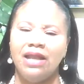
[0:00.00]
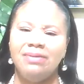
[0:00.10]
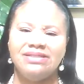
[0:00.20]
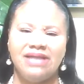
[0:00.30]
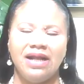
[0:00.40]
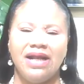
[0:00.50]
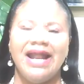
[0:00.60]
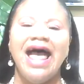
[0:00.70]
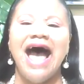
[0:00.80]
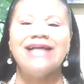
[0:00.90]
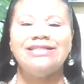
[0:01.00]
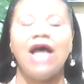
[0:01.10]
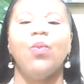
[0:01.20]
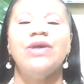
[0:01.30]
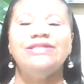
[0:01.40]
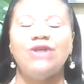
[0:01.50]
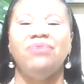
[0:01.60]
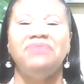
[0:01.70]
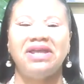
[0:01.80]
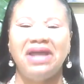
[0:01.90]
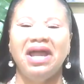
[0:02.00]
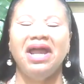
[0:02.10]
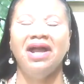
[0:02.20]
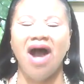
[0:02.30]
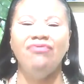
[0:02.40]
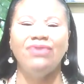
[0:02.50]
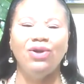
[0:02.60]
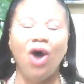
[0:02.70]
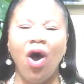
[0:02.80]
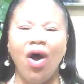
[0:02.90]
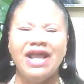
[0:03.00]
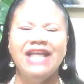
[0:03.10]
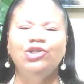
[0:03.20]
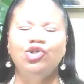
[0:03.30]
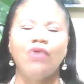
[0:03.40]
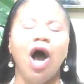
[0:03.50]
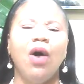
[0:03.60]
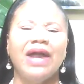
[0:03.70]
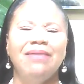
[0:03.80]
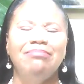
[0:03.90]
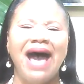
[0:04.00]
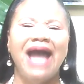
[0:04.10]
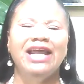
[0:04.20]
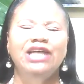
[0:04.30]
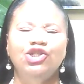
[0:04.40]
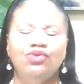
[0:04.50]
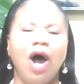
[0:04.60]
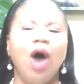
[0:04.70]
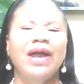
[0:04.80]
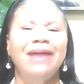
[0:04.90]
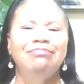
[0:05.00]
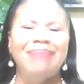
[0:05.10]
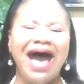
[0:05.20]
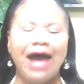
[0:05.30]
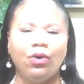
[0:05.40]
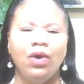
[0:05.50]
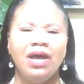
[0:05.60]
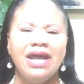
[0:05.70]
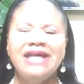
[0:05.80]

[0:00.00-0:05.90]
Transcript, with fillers: Let me say that again. I said we serve the King of glory. He's strong and mighty. He's strong in battle.